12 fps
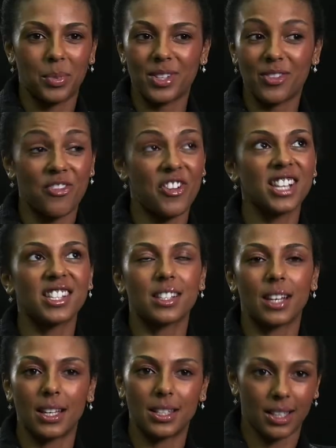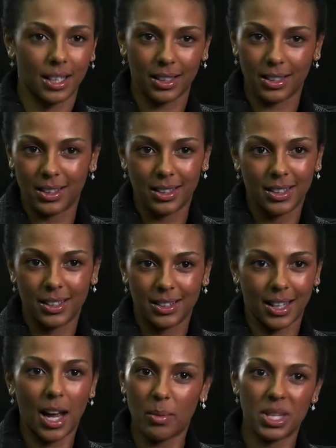But it's fascinating
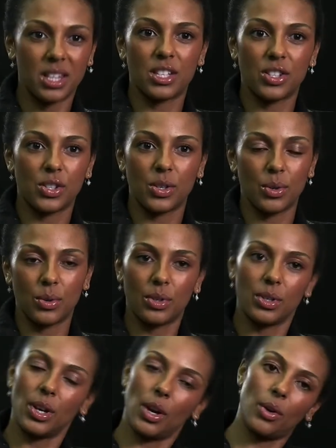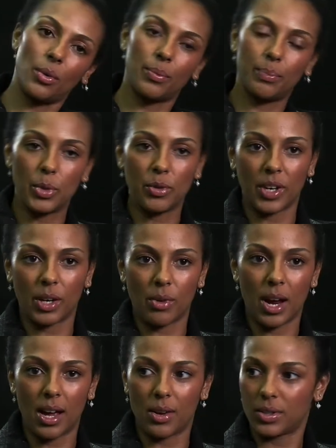that I'm in this suit, you know, moving
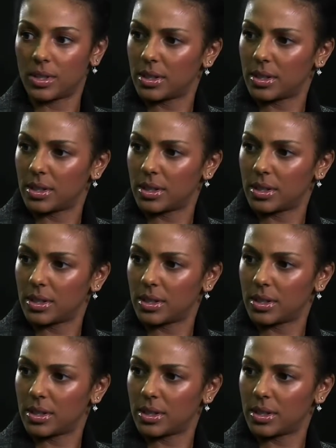around,